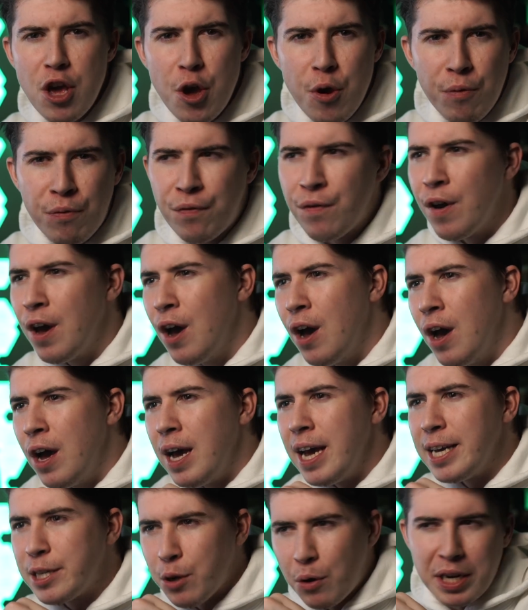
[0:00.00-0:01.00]
youth
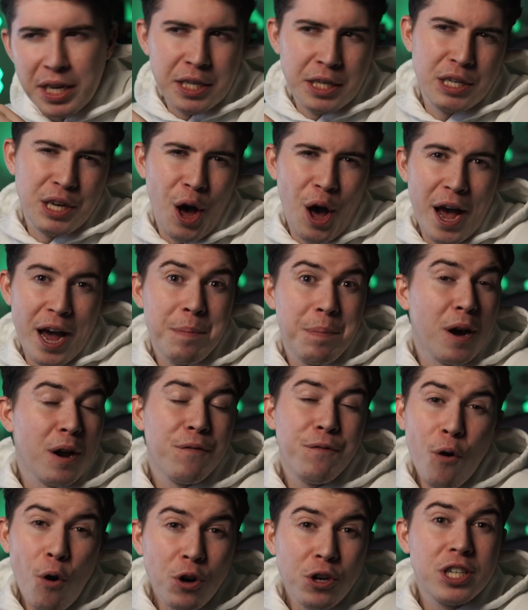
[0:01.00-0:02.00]
is on his side.
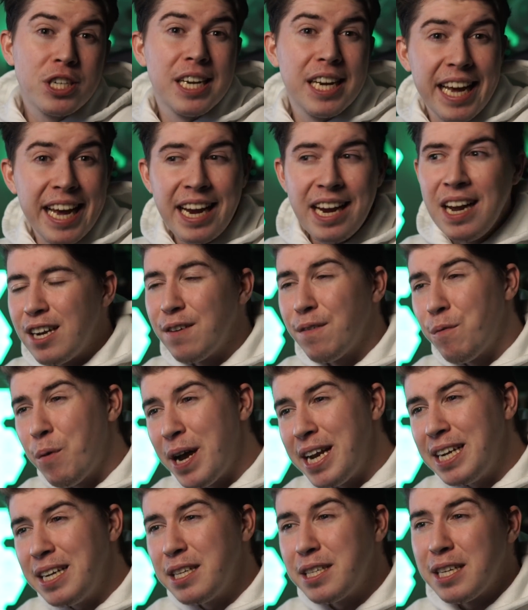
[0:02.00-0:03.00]
But unfortunately, in the
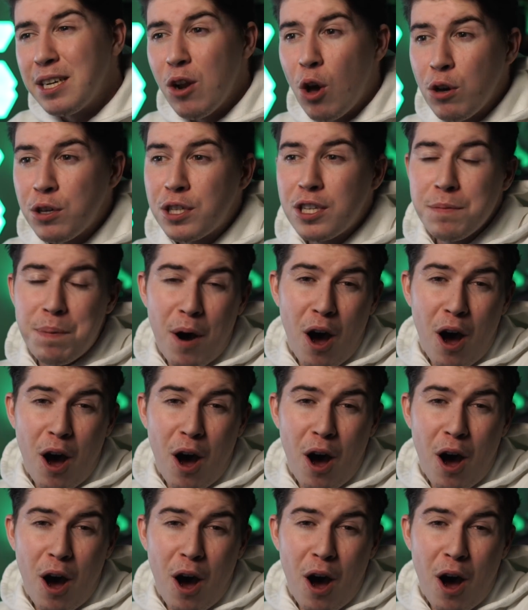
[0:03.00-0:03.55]
wins and loss